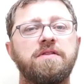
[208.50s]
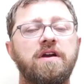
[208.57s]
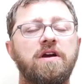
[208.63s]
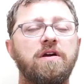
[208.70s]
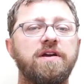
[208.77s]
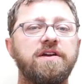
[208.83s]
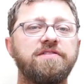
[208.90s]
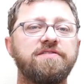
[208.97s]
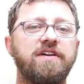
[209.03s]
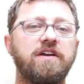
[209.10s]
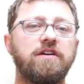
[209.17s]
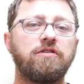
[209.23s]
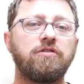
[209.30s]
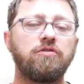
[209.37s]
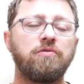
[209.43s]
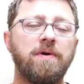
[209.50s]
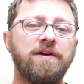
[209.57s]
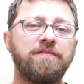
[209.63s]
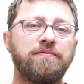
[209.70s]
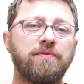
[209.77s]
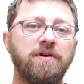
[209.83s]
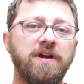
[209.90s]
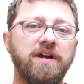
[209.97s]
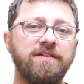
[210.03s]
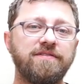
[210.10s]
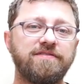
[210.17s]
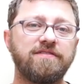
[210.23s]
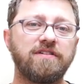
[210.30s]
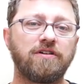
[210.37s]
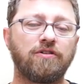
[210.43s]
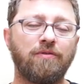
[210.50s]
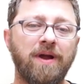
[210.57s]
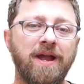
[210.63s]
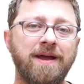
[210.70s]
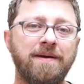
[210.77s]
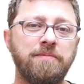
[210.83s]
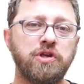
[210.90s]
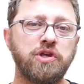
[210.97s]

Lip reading: there is a new way for Instagram